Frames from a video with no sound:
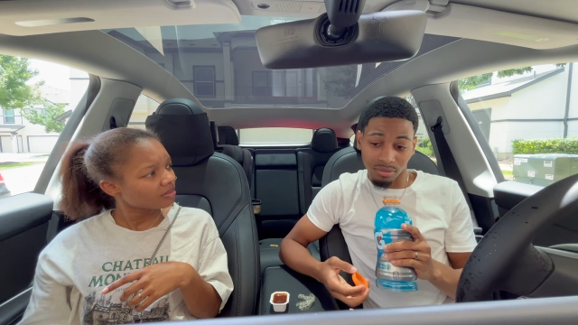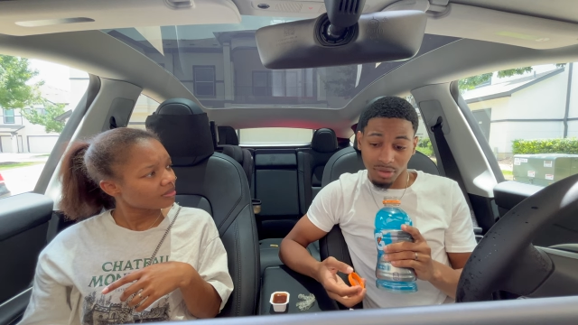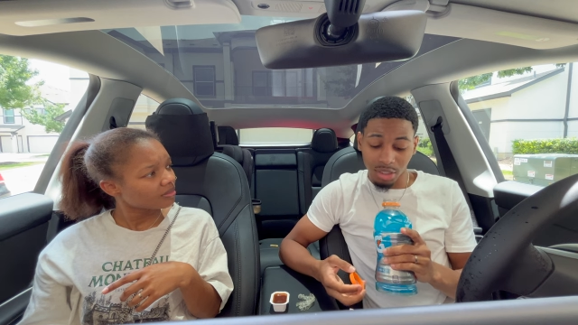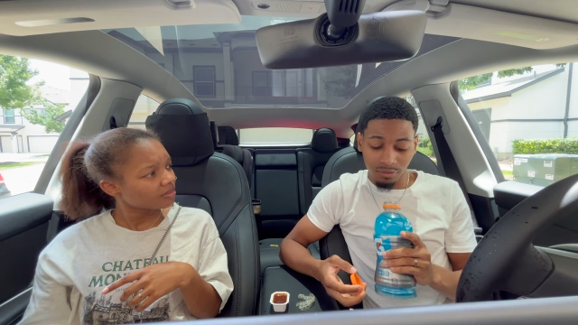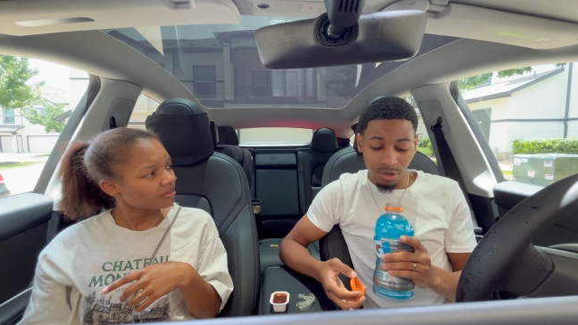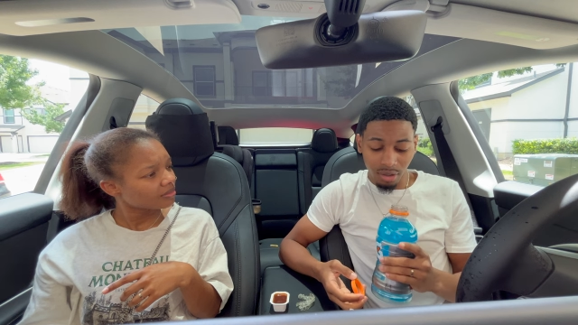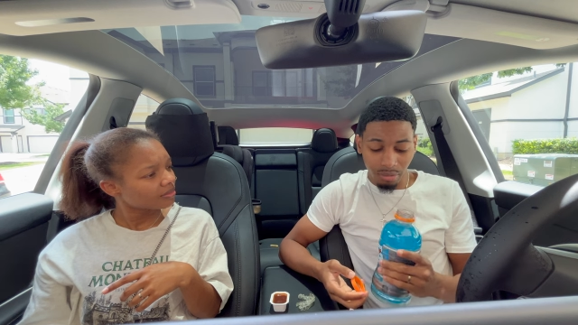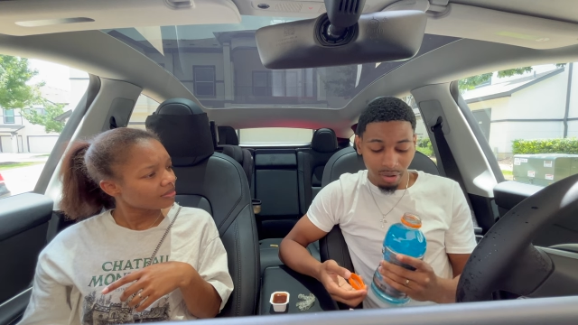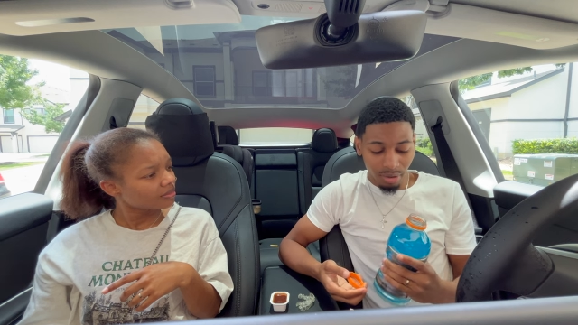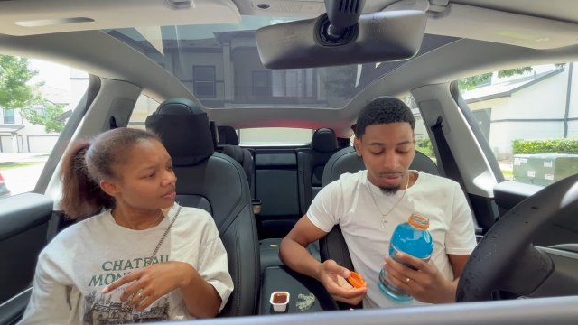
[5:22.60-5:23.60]
Speaker 1: Tastes fine to
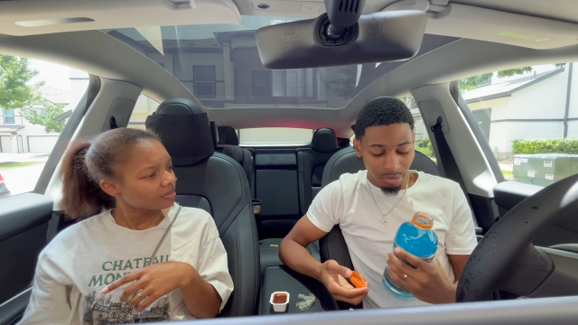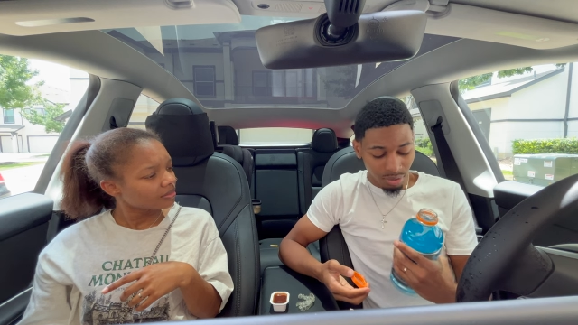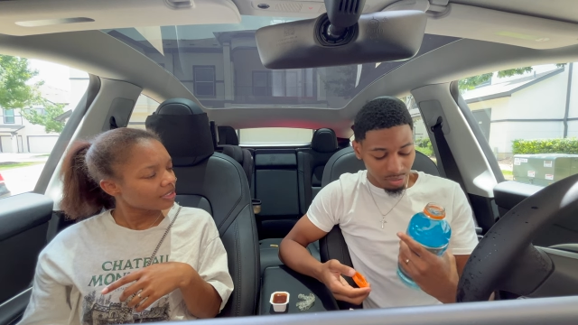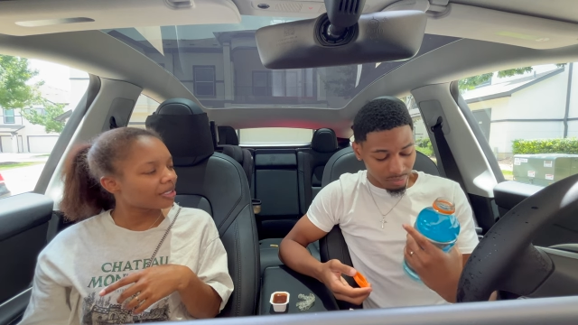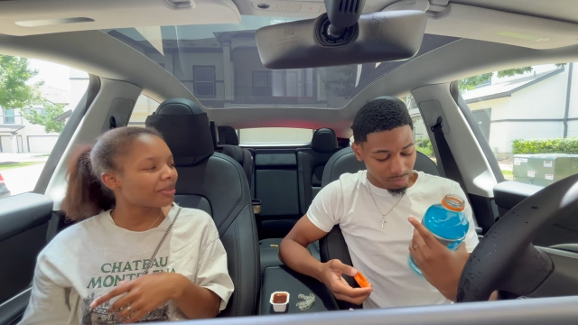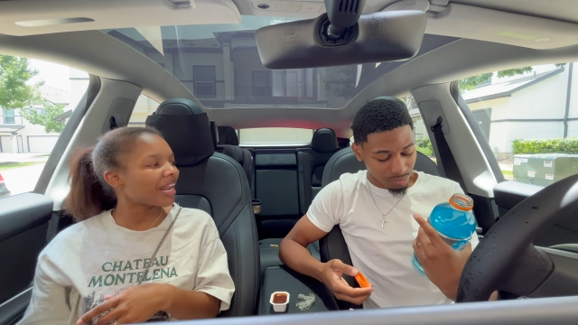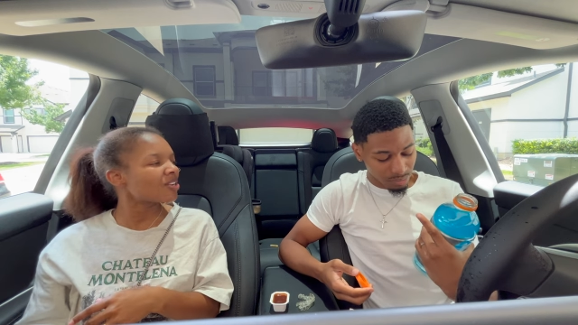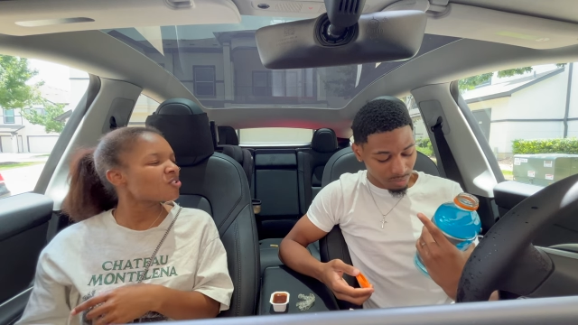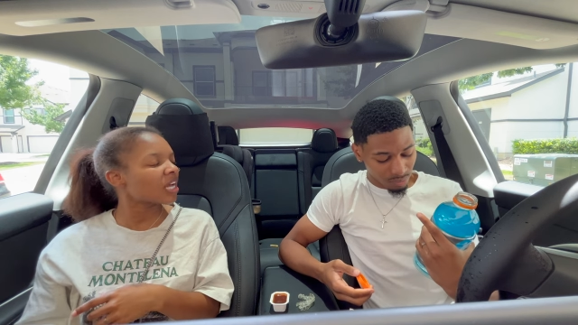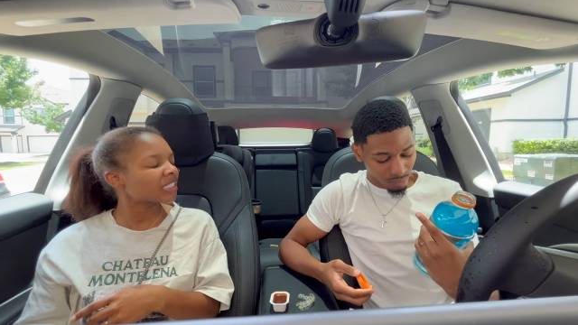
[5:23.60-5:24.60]
me. I
Speaker 2: mean Jimmy,
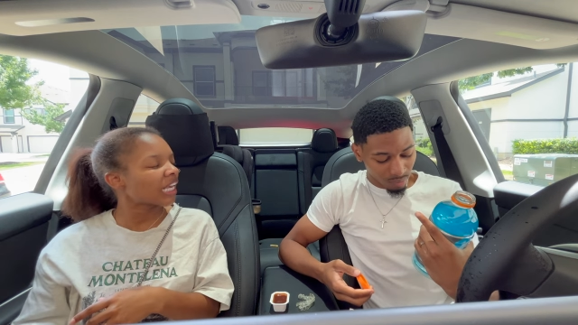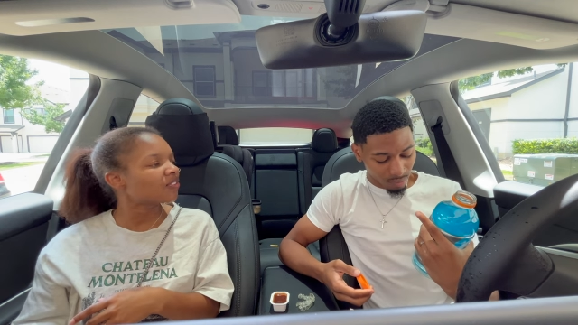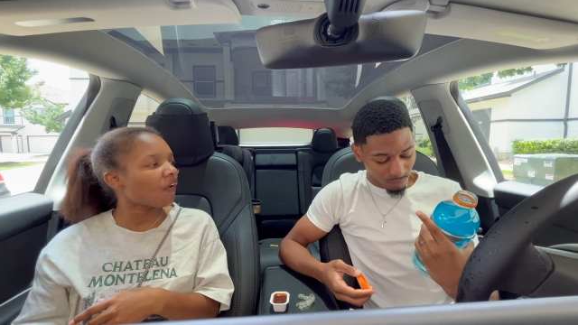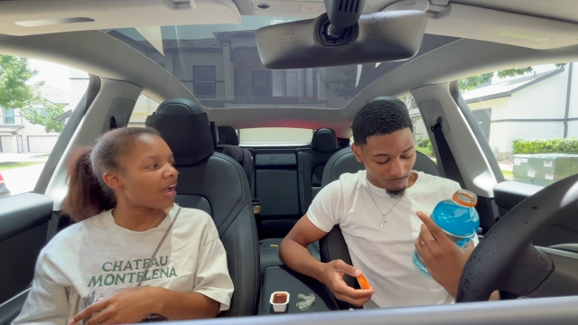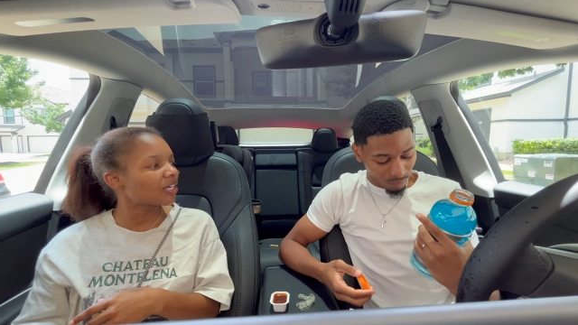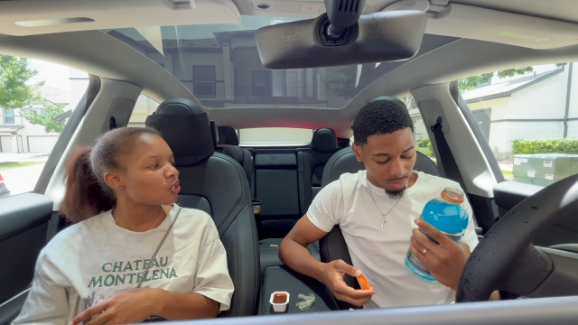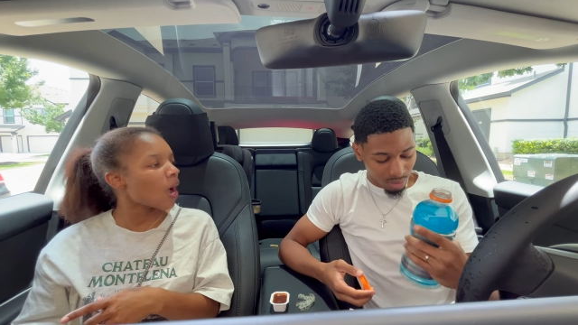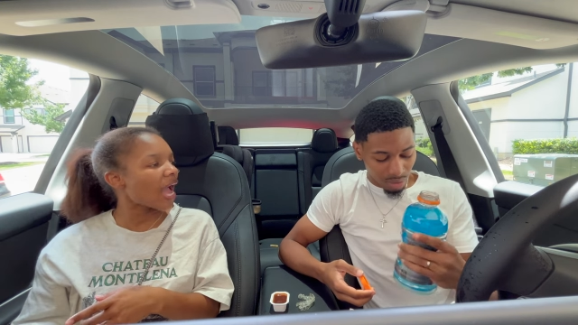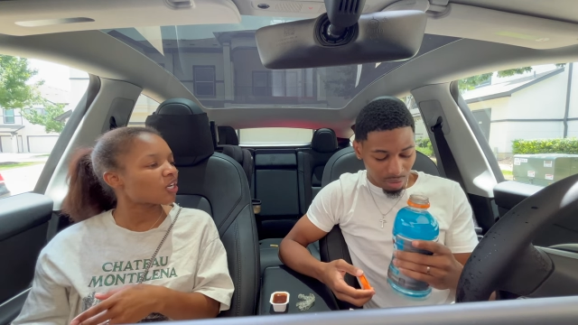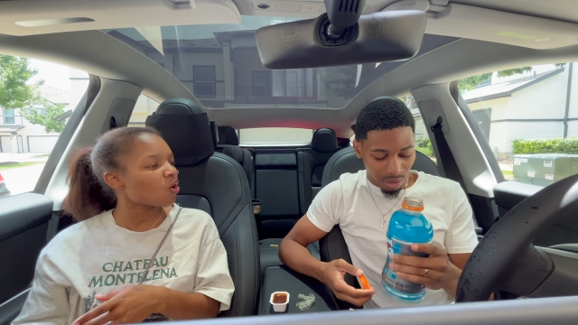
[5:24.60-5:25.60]
that do not taste fine to you.
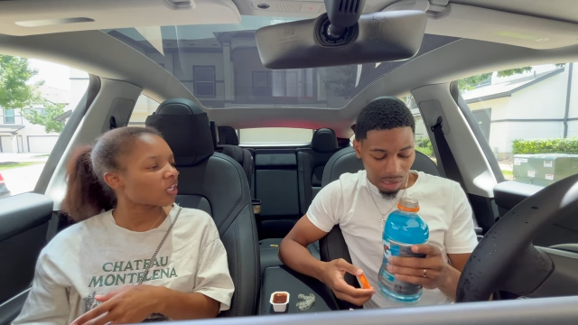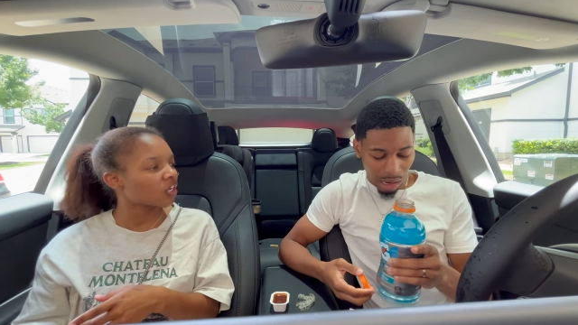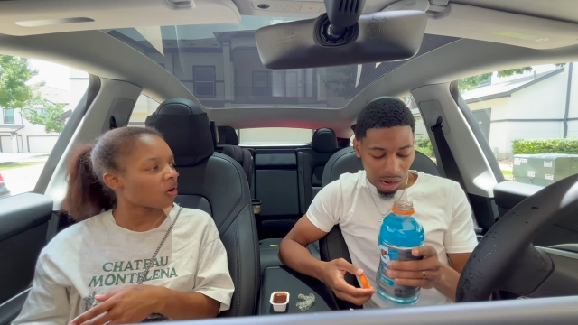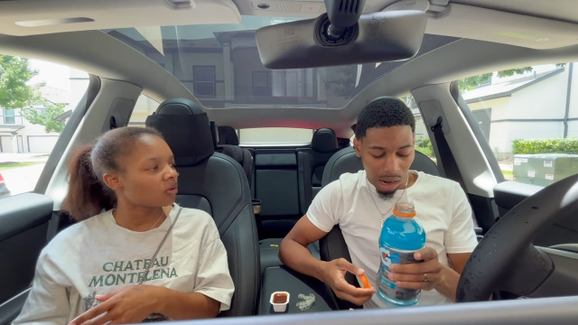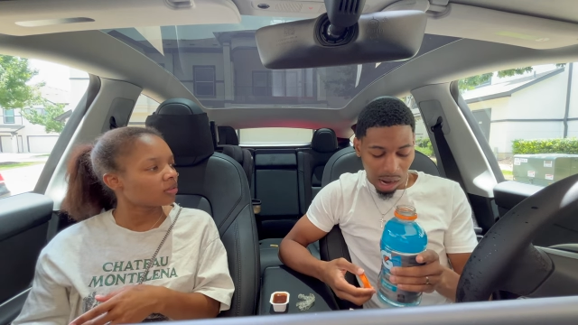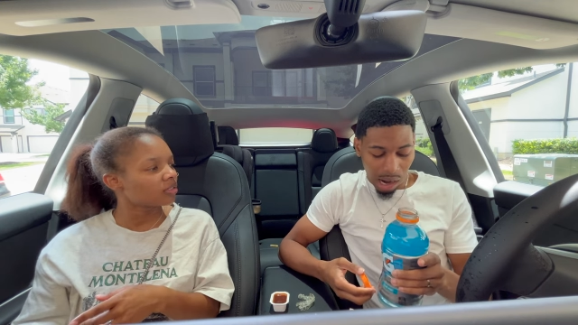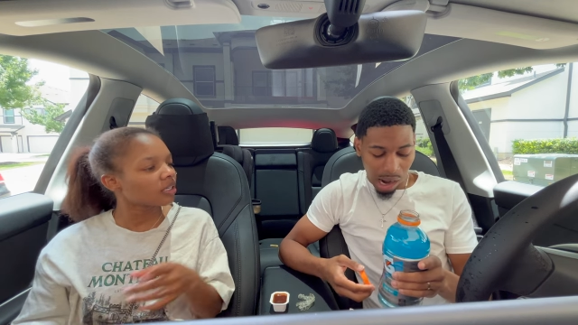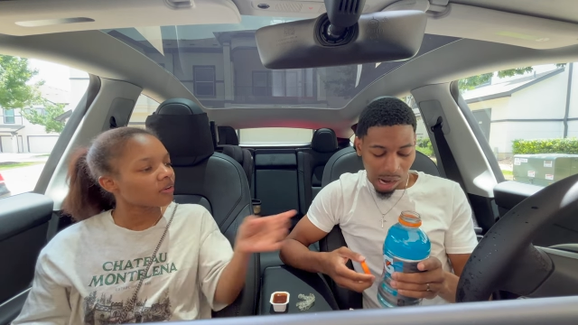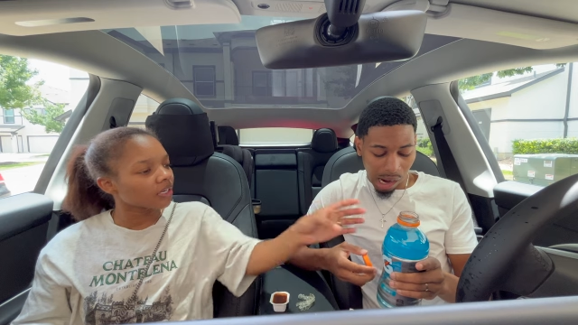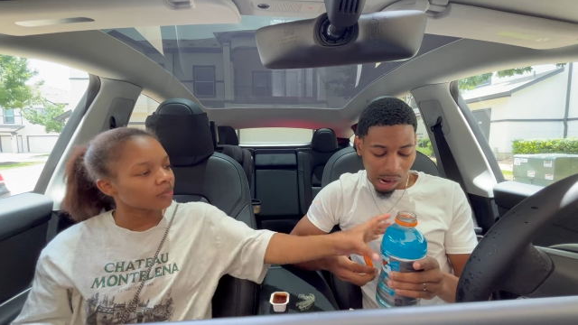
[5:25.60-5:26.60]
I know it don't.
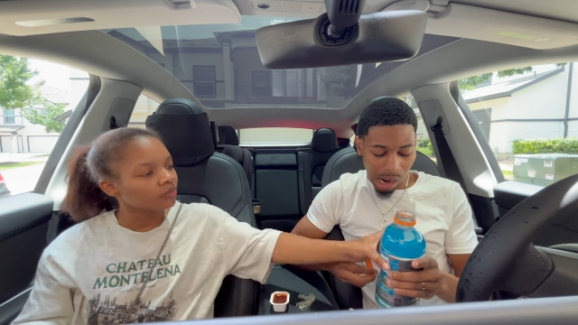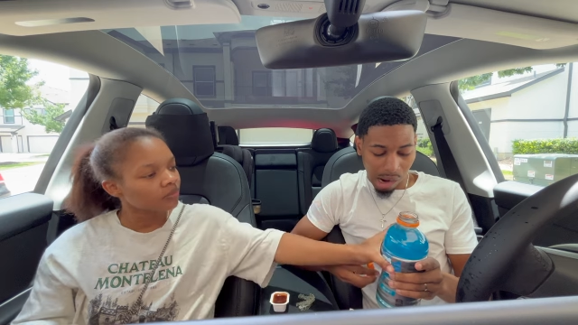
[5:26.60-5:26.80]
Over here.